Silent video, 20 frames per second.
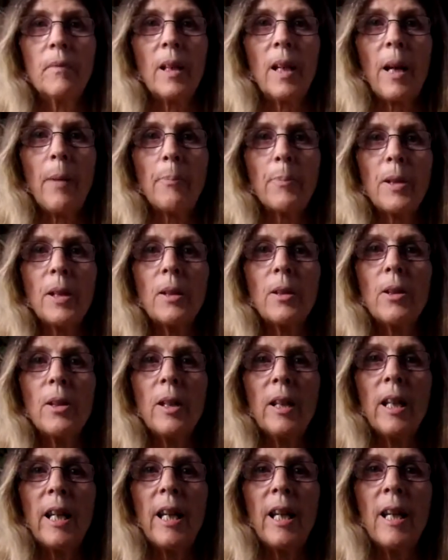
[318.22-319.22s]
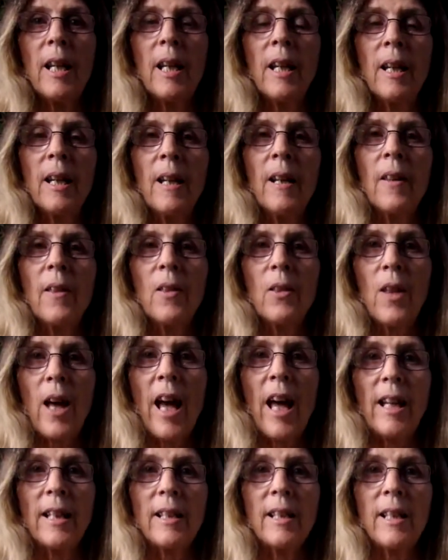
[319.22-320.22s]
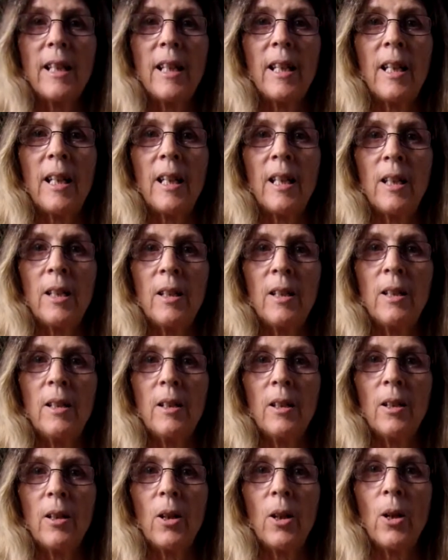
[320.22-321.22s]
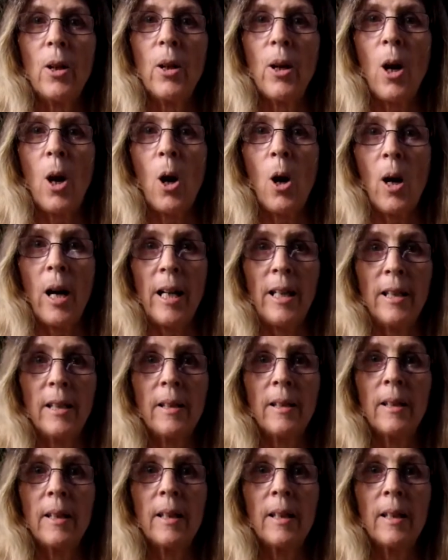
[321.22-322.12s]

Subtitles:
absolutely that in her height,